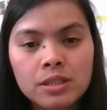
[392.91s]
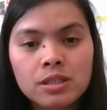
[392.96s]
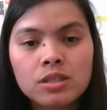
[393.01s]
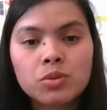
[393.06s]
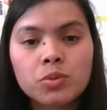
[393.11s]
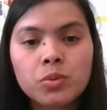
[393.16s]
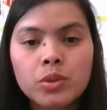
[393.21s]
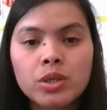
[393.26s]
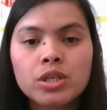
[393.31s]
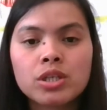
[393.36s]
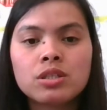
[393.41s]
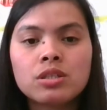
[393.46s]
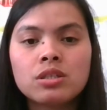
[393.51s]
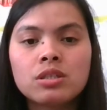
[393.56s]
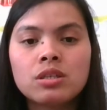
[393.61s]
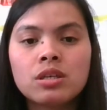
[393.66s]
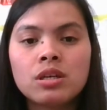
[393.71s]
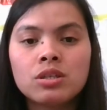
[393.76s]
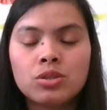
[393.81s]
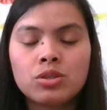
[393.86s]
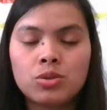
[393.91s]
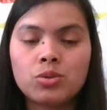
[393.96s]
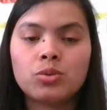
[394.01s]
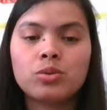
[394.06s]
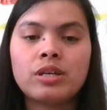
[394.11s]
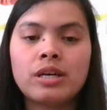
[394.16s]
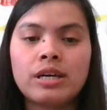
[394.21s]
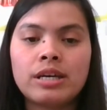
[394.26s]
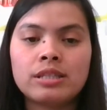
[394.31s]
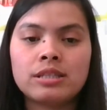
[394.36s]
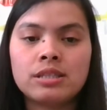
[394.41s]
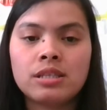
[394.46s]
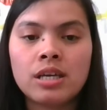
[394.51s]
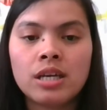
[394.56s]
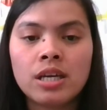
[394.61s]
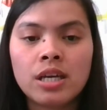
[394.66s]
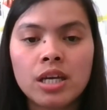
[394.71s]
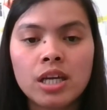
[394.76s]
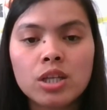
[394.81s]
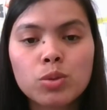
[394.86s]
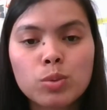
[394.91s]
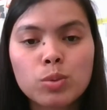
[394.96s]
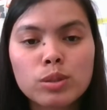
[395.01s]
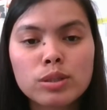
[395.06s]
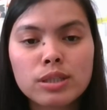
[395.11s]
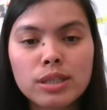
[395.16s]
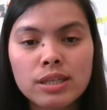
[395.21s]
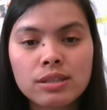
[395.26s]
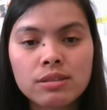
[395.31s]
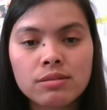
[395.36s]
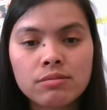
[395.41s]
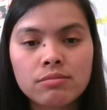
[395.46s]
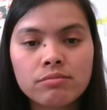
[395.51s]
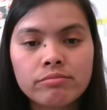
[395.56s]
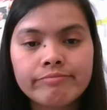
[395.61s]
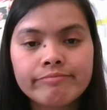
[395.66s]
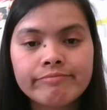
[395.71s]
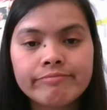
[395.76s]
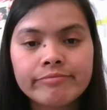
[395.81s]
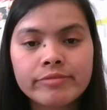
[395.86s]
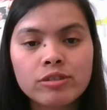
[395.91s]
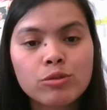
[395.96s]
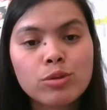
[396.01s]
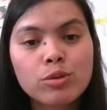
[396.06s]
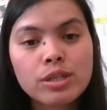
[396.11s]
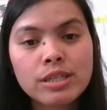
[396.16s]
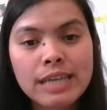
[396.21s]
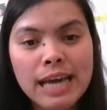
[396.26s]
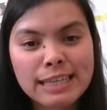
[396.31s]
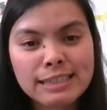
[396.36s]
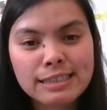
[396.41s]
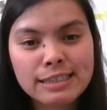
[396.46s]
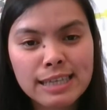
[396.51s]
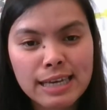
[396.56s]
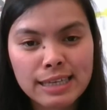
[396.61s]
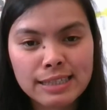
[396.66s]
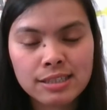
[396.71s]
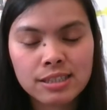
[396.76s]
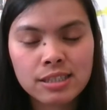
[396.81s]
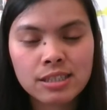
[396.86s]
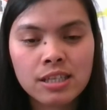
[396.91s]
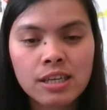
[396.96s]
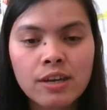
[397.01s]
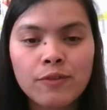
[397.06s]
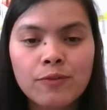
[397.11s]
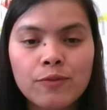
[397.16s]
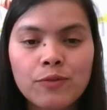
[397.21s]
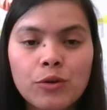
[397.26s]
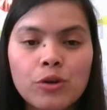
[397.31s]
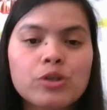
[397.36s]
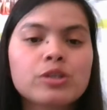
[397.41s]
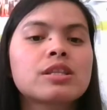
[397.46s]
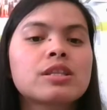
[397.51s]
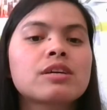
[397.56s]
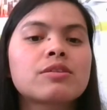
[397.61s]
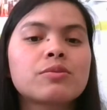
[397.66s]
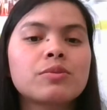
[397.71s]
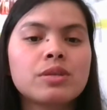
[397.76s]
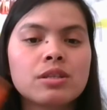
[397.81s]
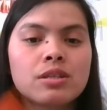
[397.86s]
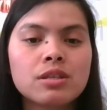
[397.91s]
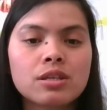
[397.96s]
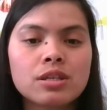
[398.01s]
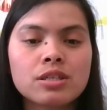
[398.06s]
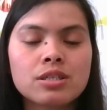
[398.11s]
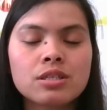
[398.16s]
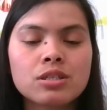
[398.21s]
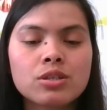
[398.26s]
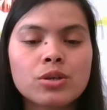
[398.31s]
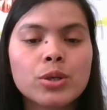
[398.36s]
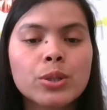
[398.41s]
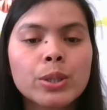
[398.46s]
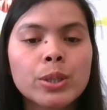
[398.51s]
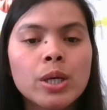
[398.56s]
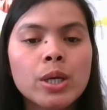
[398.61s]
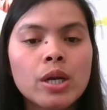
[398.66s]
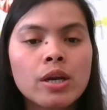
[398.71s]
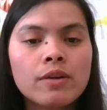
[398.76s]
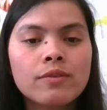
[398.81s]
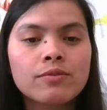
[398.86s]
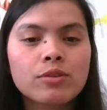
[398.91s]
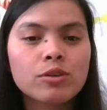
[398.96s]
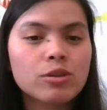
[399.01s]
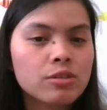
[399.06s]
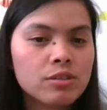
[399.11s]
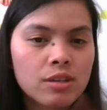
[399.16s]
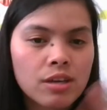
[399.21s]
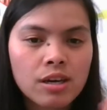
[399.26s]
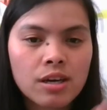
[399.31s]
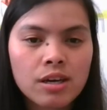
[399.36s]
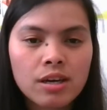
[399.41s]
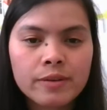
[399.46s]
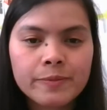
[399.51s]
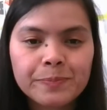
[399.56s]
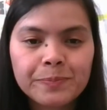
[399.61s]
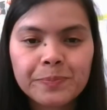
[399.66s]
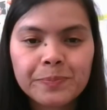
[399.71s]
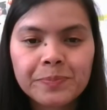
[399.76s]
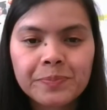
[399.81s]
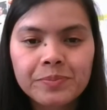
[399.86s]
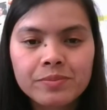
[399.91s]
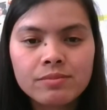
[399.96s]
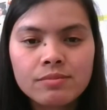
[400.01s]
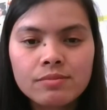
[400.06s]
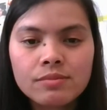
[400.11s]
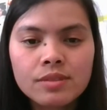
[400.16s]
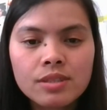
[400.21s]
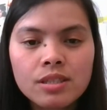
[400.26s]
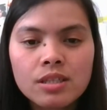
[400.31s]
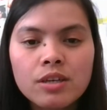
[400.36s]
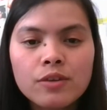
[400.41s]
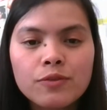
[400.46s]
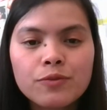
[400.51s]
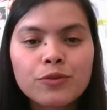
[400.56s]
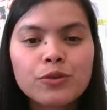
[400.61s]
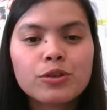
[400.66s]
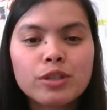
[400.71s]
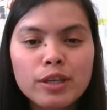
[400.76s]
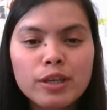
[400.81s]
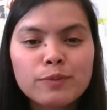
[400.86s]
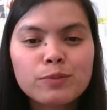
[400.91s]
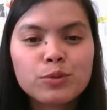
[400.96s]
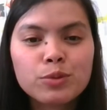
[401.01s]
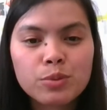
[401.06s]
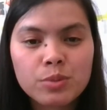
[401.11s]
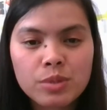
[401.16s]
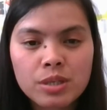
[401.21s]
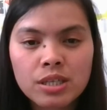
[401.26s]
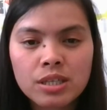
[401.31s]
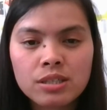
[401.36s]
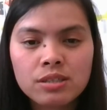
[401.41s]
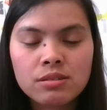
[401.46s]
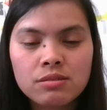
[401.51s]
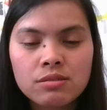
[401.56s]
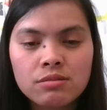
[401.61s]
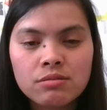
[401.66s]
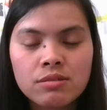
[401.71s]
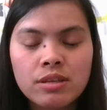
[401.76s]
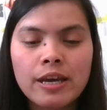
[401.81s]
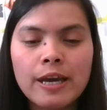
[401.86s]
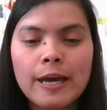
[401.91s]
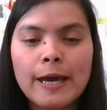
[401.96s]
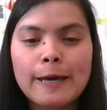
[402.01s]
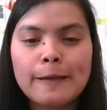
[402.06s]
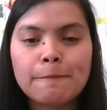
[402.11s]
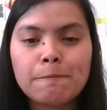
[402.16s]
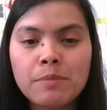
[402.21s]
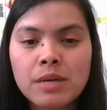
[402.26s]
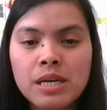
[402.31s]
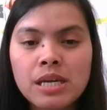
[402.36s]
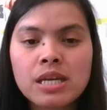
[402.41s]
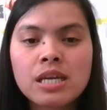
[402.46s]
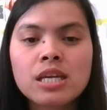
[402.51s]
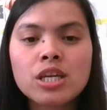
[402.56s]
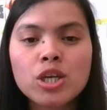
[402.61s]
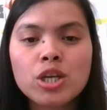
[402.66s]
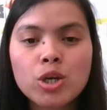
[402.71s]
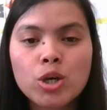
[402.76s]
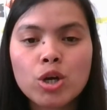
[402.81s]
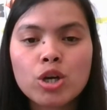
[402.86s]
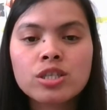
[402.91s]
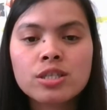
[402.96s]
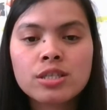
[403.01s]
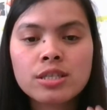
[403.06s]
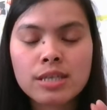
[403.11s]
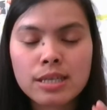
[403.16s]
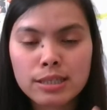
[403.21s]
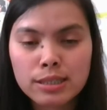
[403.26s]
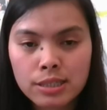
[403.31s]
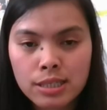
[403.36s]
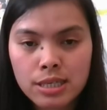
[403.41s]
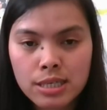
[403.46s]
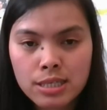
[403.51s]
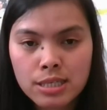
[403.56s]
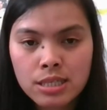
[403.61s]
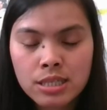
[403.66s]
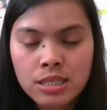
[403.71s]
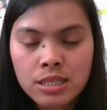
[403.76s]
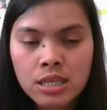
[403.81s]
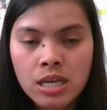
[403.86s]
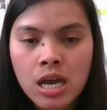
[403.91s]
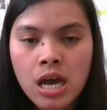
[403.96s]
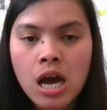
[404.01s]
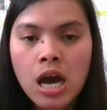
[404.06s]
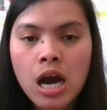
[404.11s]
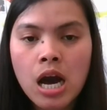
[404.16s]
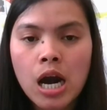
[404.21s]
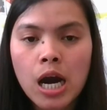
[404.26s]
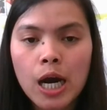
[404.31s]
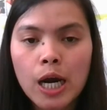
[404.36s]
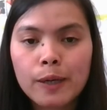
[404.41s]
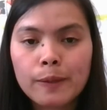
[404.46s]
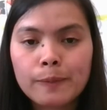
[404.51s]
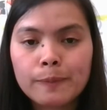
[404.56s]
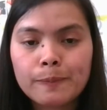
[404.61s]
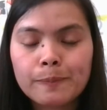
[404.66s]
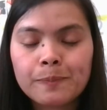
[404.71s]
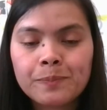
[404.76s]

words, so that it will not redundant for the readers, or for the for them to read. And make your sentence um,